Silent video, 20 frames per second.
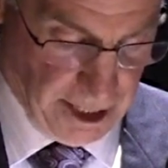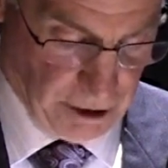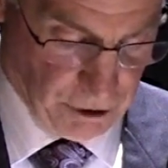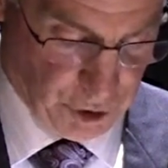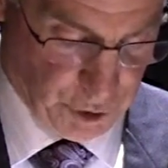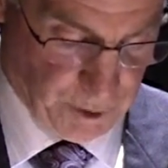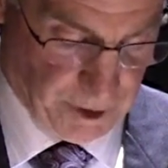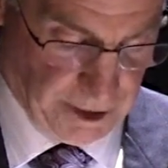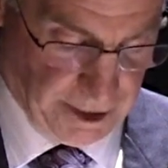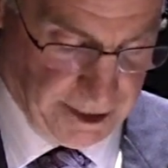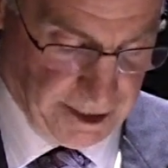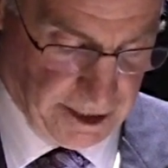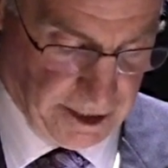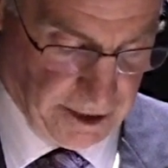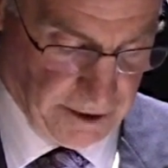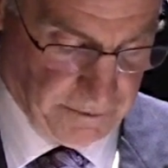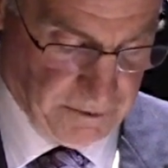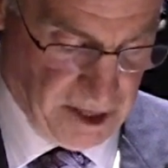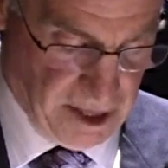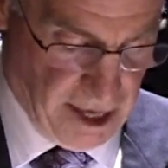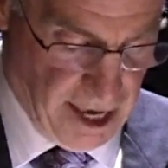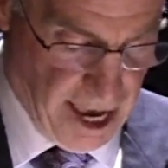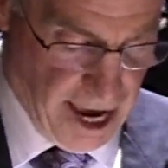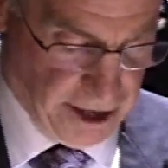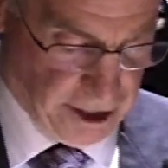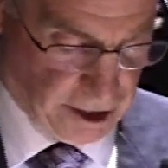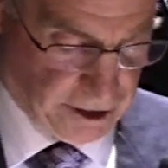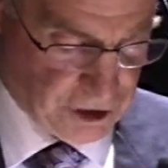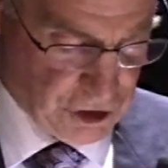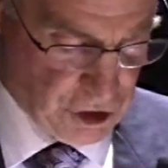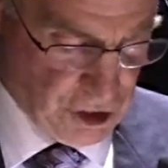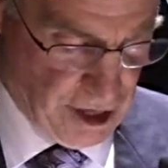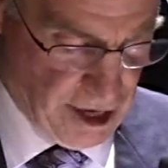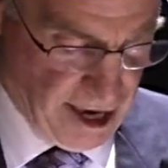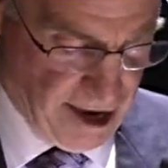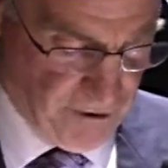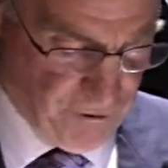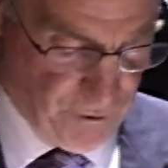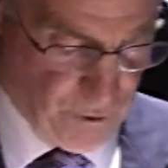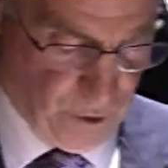now Sri Lanka, an
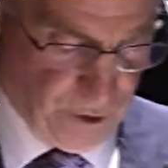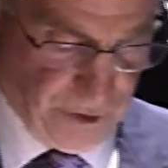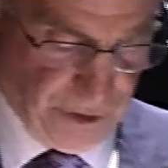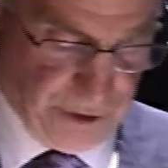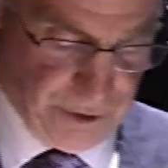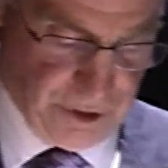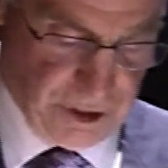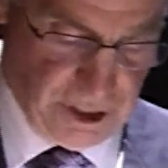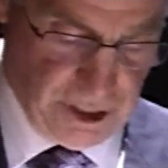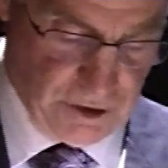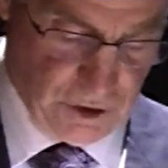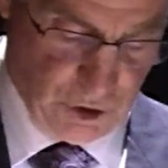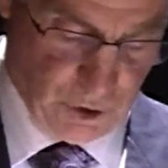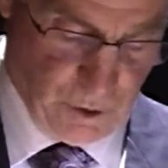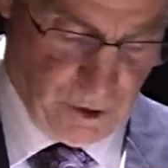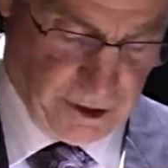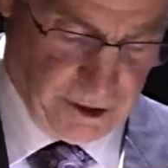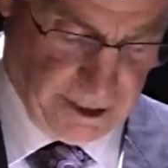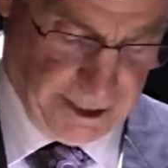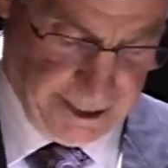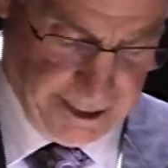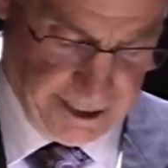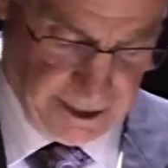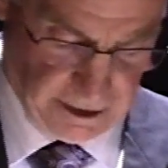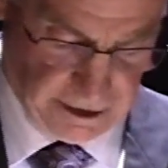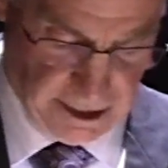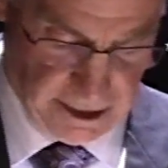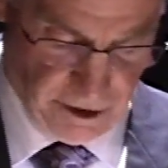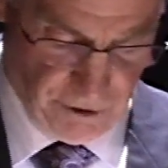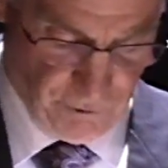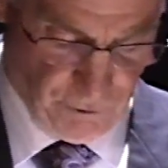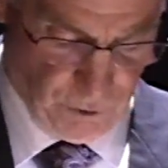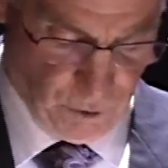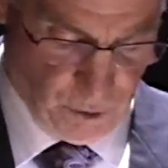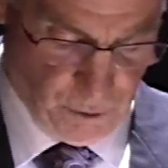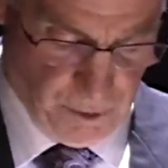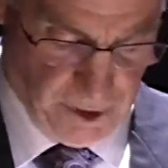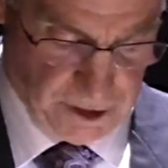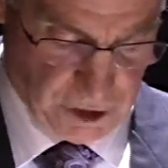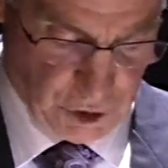R.C.A.F. 413 Squadron Catalina,
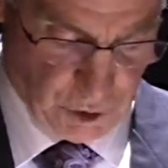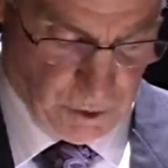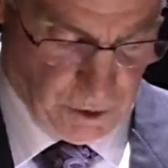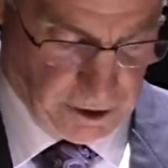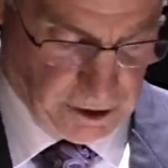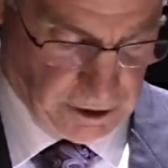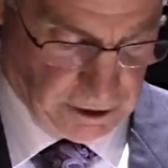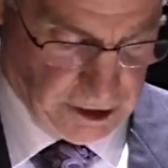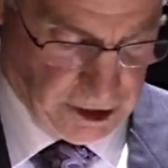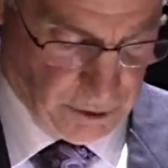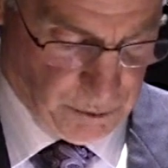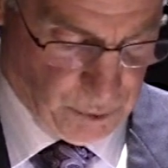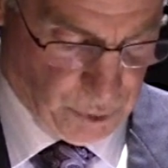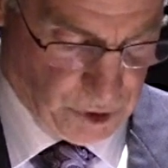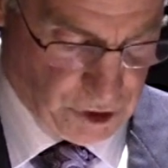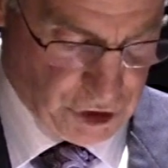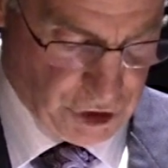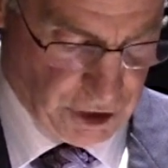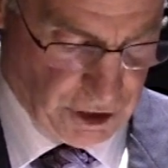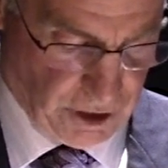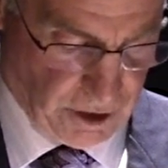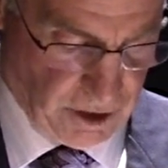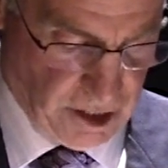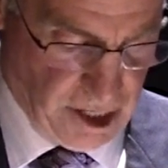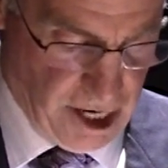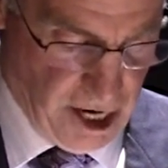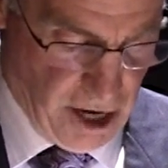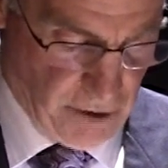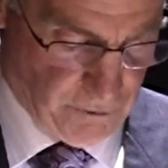flown by Squadron Leader Birchall,